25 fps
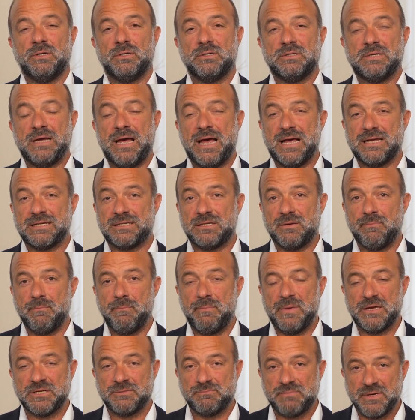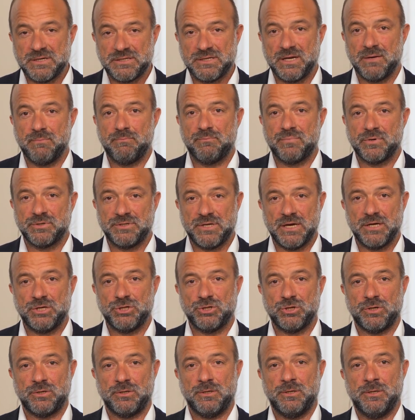it has some special
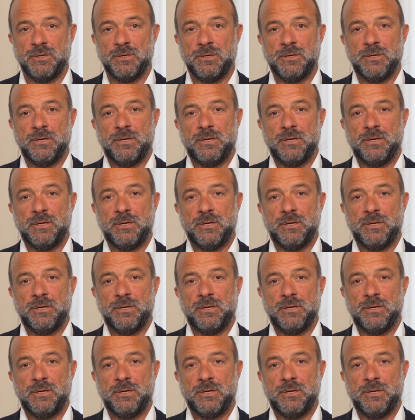protection